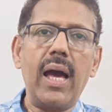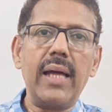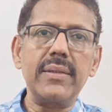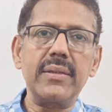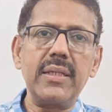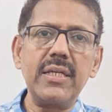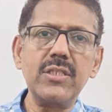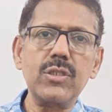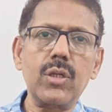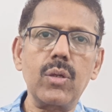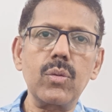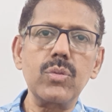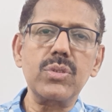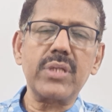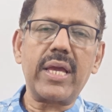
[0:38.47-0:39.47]
And these
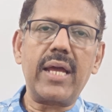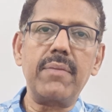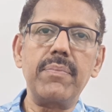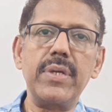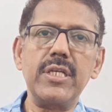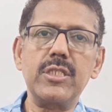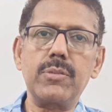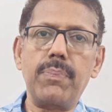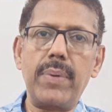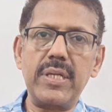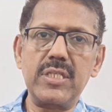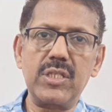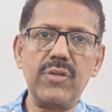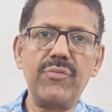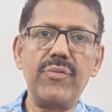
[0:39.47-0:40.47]
clues can be
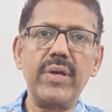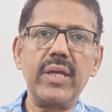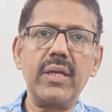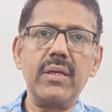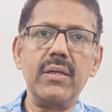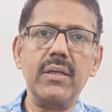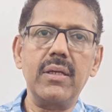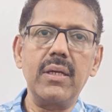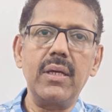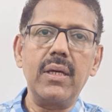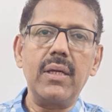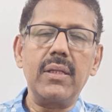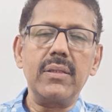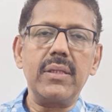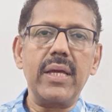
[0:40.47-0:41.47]
specific,
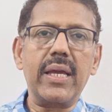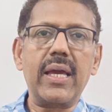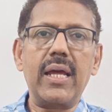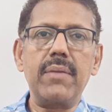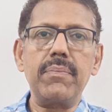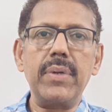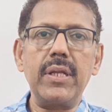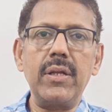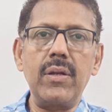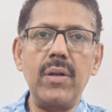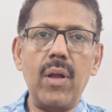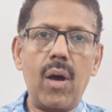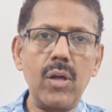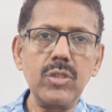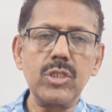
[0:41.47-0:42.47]
they can be
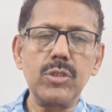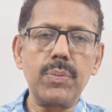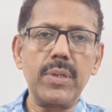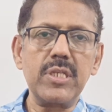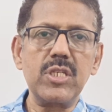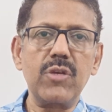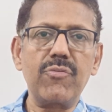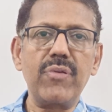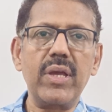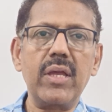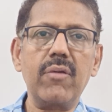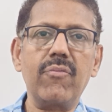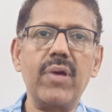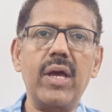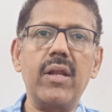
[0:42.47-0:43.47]
non
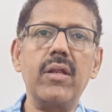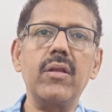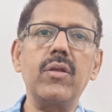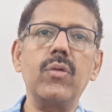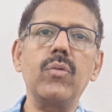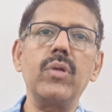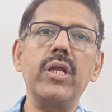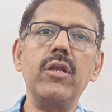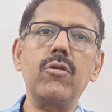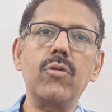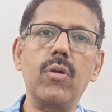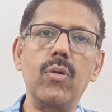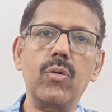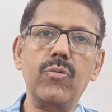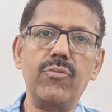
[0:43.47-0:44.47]
specific, wherein you need
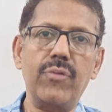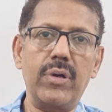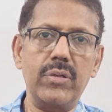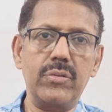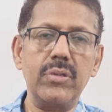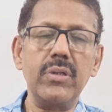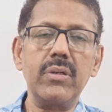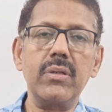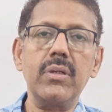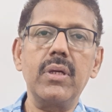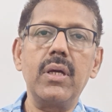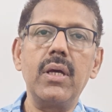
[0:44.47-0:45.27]
to look further.